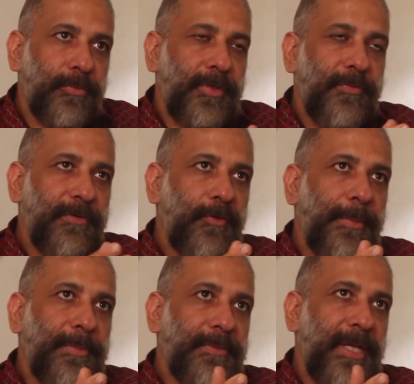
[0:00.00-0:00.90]
the
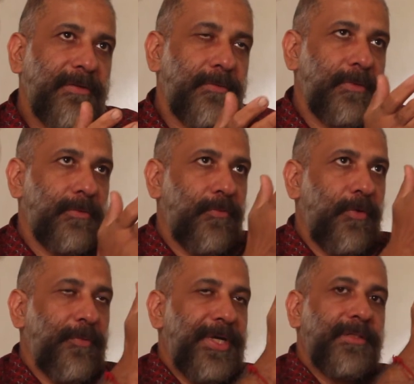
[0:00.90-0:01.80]
workflow, like
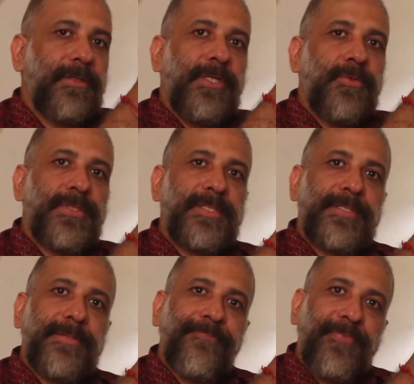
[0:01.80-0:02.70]
from where the news
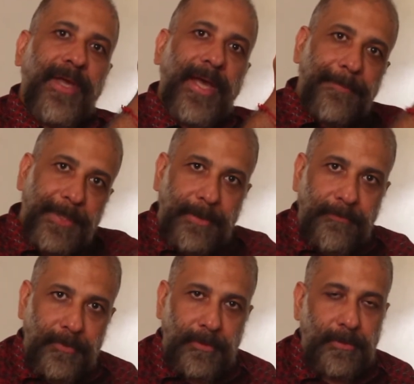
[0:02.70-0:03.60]
is
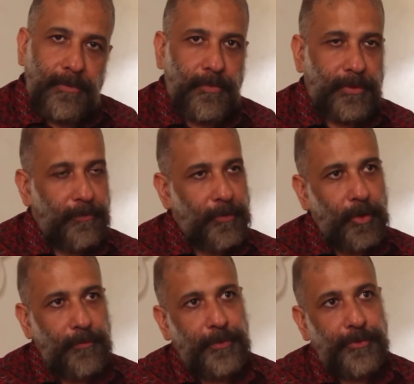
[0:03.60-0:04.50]
happening, for the
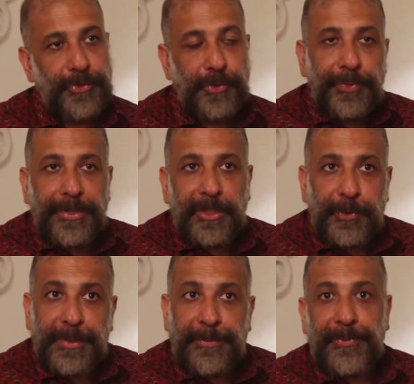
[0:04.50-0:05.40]
photographer to shoot it,
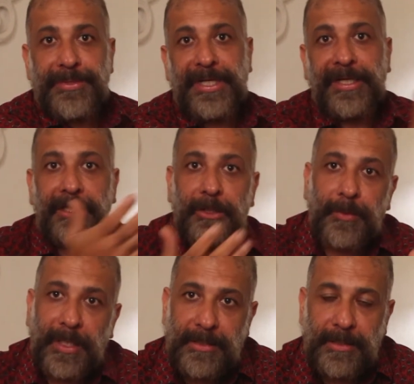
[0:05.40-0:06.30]
to be able to send it
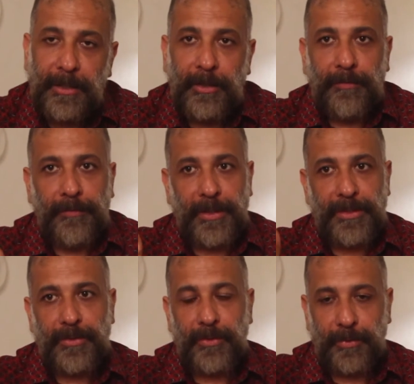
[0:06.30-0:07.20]
to us, for
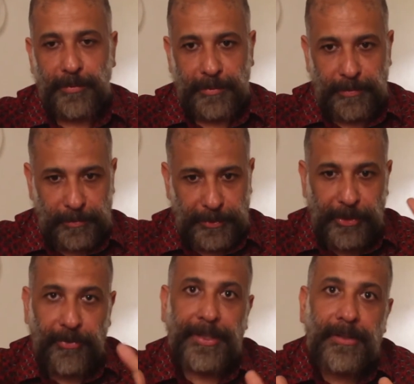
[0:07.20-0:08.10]
us to
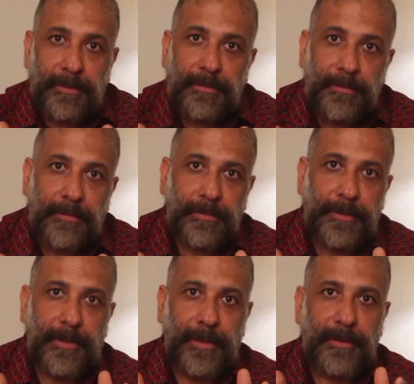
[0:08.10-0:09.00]
cure it
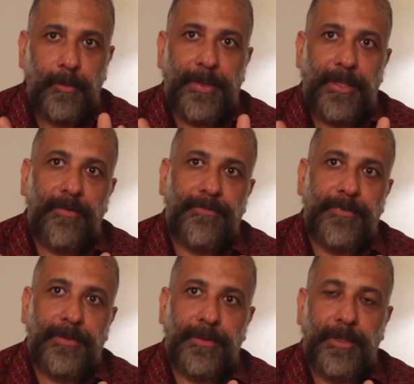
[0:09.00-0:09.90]
in the way
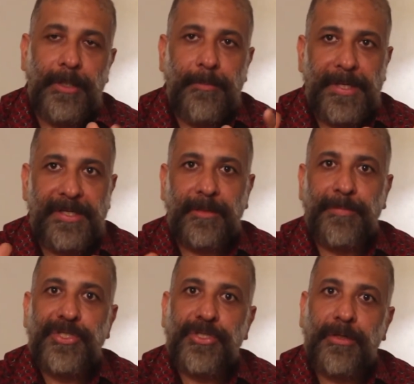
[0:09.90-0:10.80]
of making the
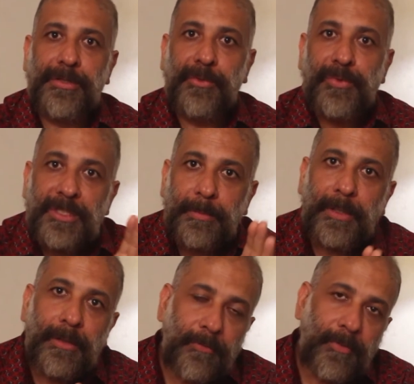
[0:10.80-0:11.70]
picture
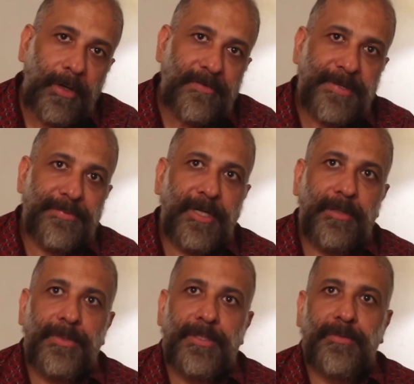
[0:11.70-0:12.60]
usable for our
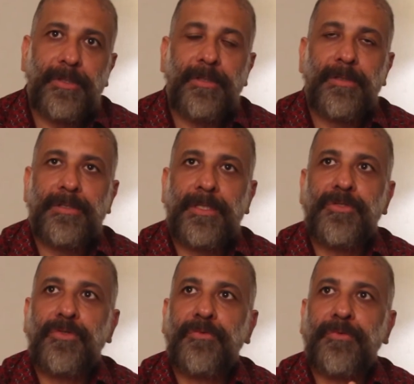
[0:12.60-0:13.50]
subscribers in the
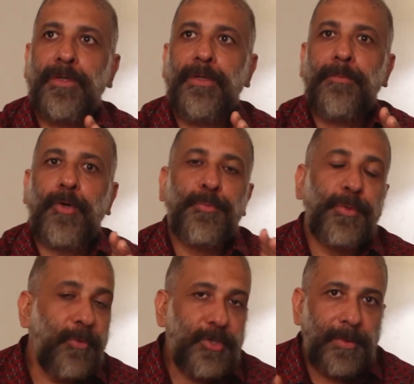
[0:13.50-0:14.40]
sense of
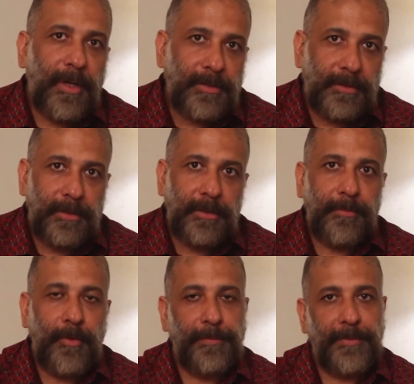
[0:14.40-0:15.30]
proper
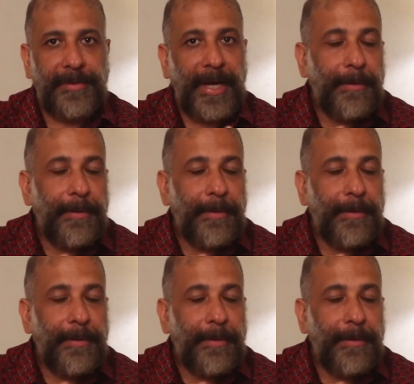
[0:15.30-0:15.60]
post-production, proper